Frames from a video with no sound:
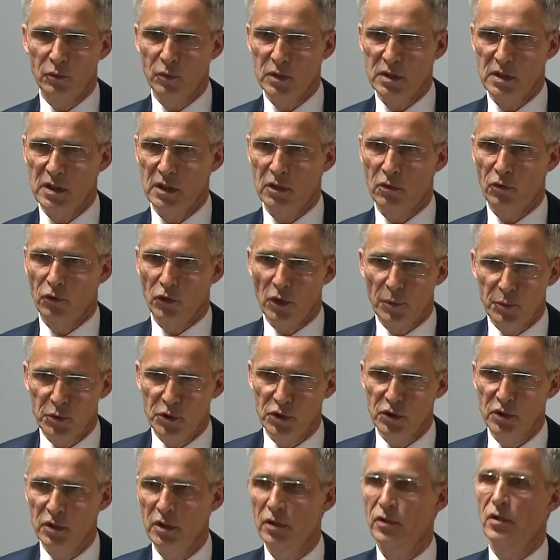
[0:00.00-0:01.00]
we see
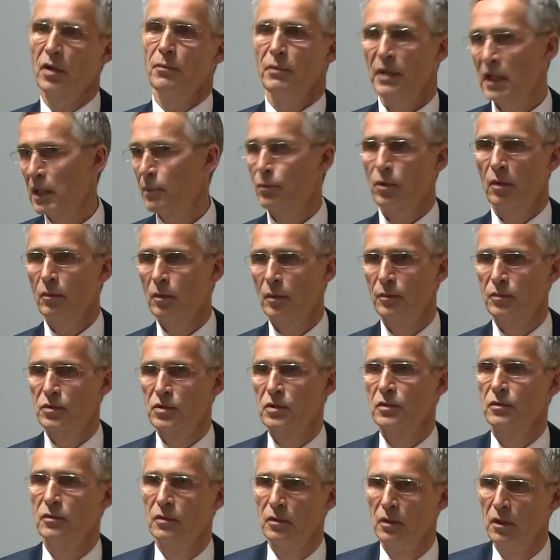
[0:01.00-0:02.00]
corruption, there are many
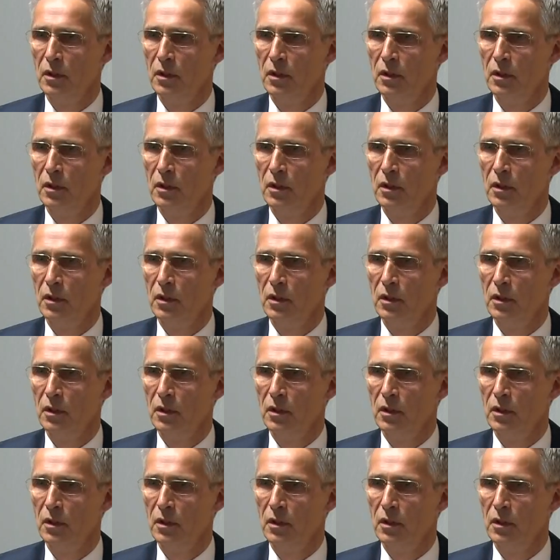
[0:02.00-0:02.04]
problems.